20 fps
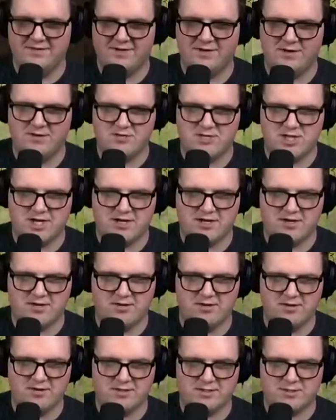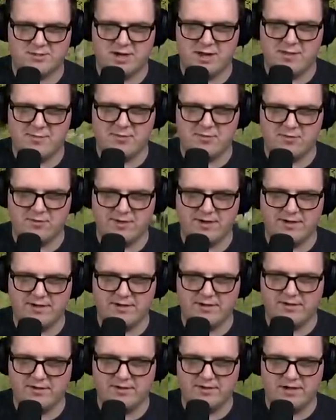check our little
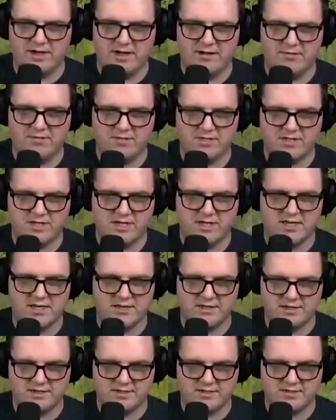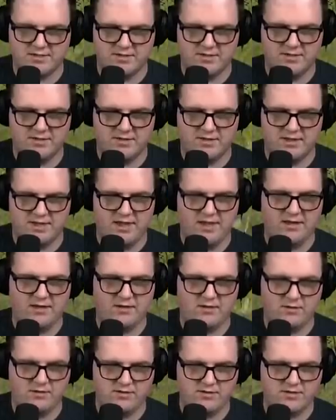trapperino. I wish I had constructed that
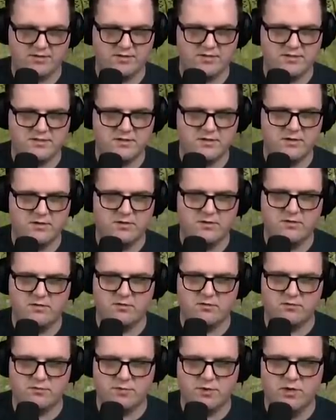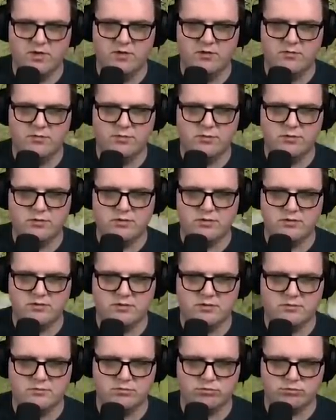closer to home.
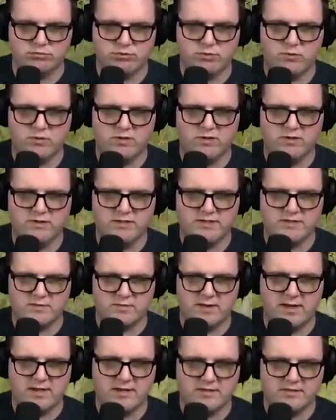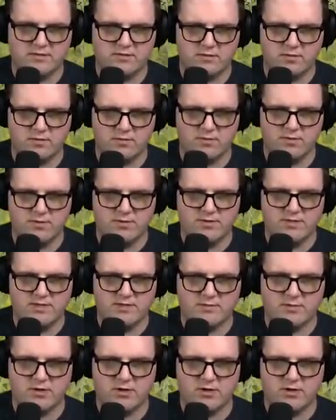But what are these rocks for? What are these, Mark?